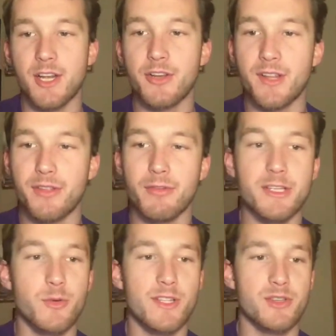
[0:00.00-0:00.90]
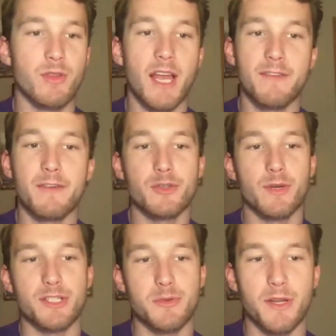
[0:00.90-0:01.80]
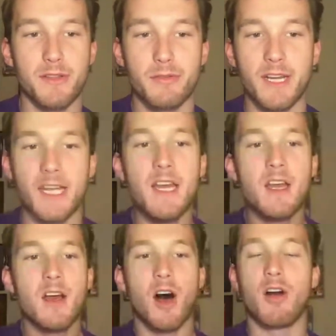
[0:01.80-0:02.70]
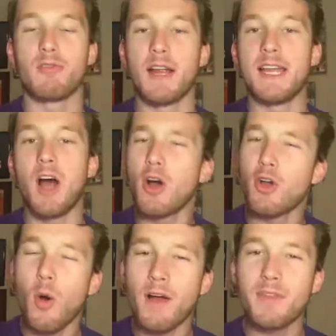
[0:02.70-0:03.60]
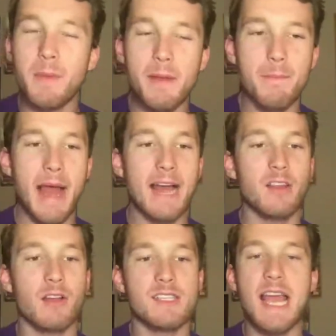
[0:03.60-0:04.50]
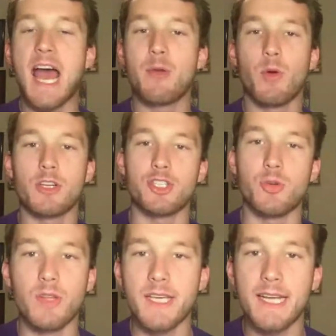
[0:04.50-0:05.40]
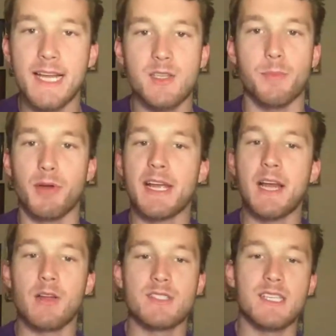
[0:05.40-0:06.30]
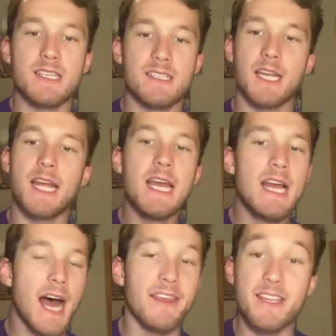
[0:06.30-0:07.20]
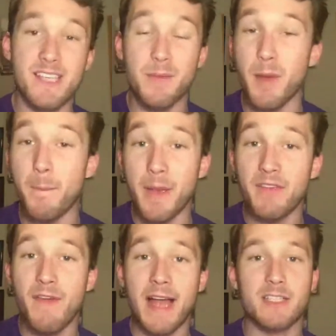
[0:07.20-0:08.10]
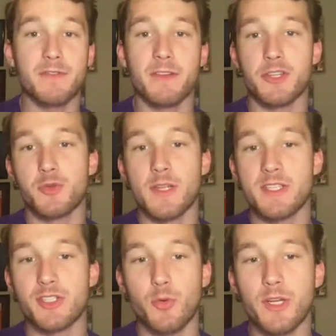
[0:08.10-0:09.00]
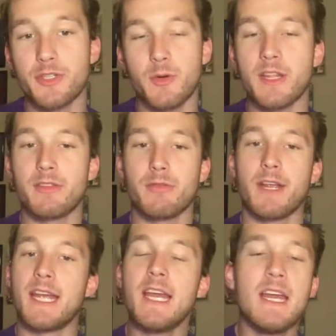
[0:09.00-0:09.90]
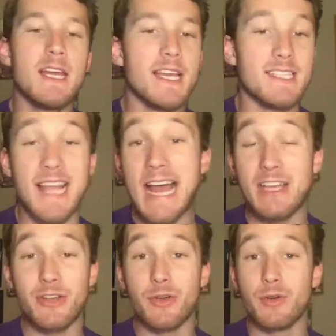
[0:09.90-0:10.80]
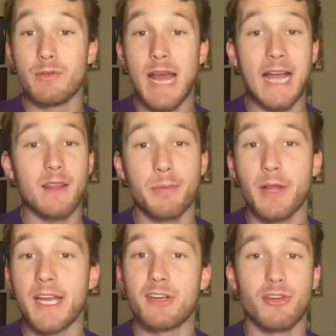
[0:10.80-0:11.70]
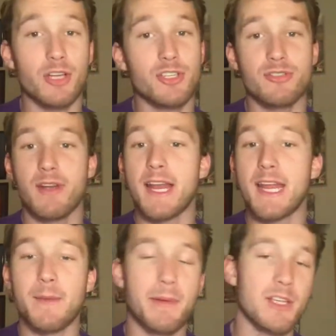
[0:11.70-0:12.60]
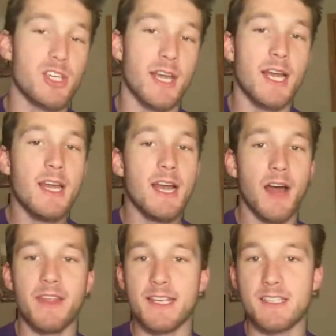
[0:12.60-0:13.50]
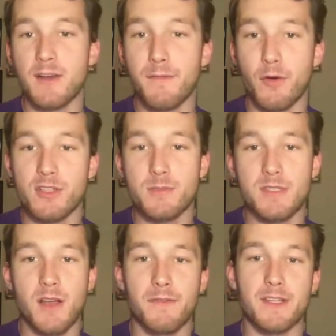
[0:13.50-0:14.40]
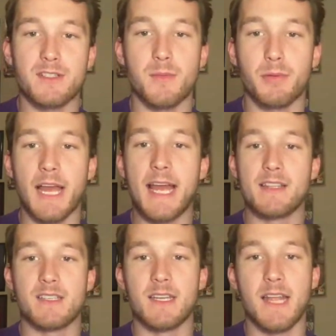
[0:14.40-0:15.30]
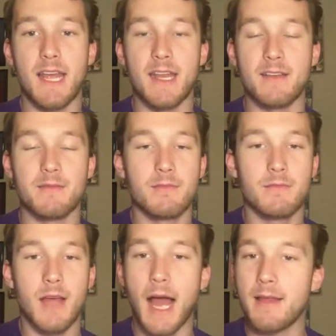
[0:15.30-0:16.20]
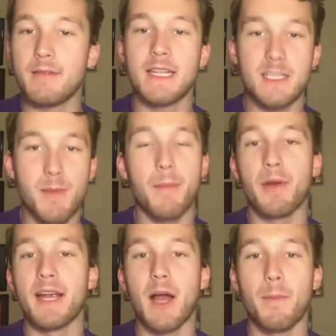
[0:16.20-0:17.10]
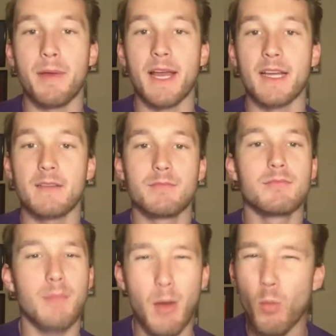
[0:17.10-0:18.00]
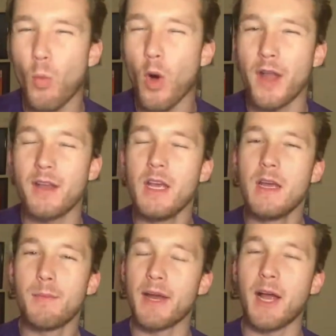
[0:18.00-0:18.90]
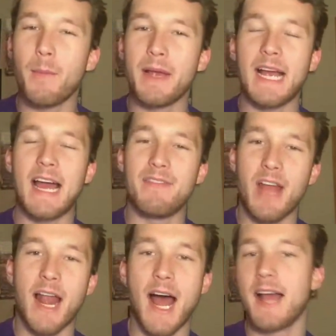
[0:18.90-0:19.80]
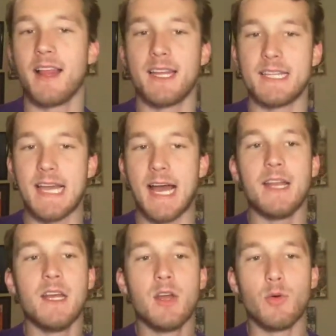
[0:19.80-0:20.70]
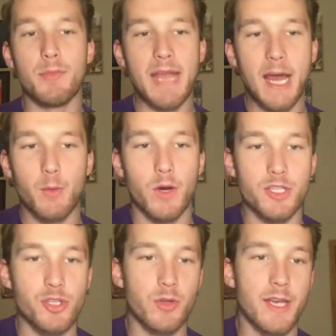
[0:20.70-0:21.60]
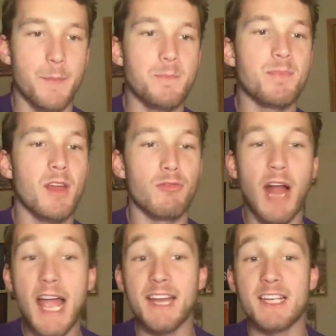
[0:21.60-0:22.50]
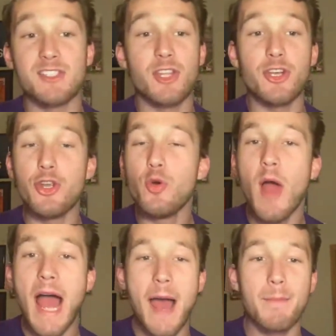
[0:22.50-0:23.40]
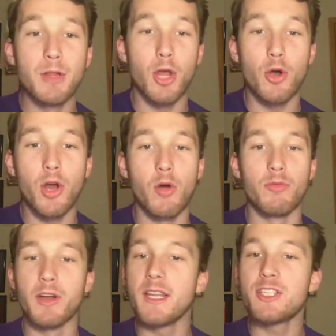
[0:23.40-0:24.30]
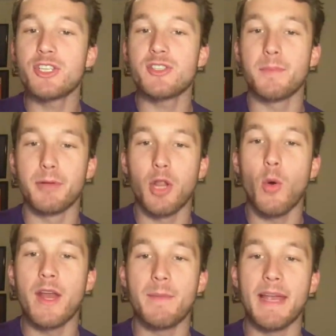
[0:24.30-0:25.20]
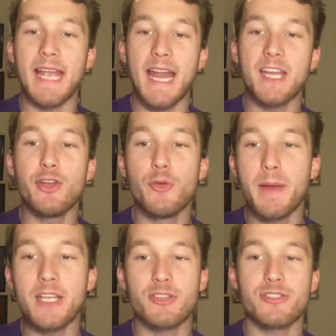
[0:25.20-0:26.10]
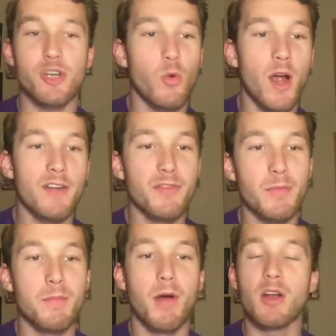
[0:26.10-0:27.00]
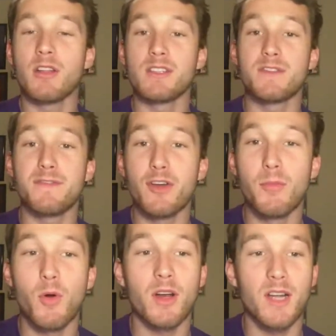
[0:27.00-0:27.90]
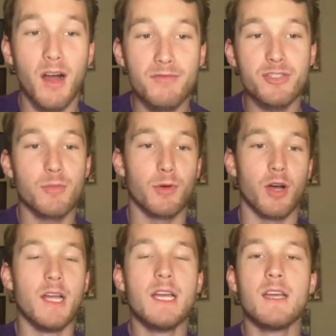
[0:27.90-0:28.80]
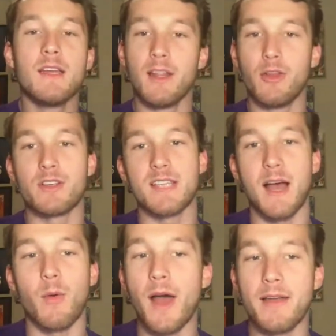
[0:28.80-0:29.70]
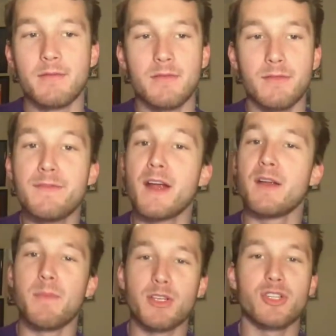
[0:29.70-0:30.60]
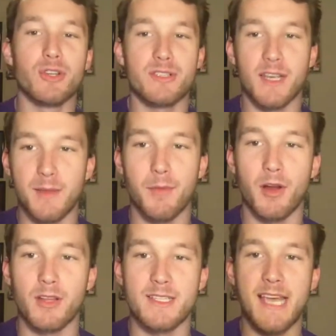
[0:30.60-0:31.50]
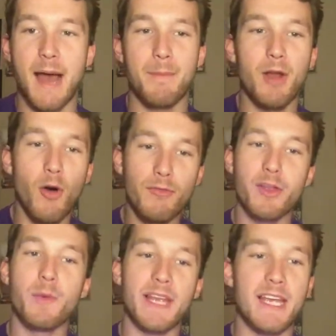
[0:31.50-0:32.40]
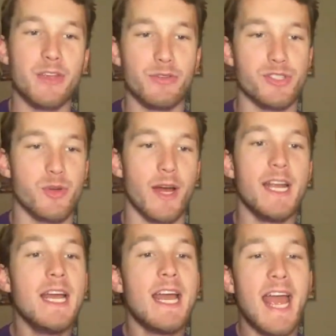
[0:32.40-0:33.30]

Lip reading: I know you did three Twins you like for 2023 already. I'll go off the beaten path. I'll say Edward Julian has a breakout season. I think he's going to be a big factor for the Twins in 2023. He's that dude at the plate, crushes right-handed pitching. I think he's going to force himself into some plans, and he's my breakout pick. My one breakout pick I have not highlighted yet would be Edward Julian. Ryan, is the new M logo really just a ploy to make any new pitchers acquired from the Marlins feel more comfortable? It looks that way. Very much looks like the Marlins cap, but hopefully we get used to it.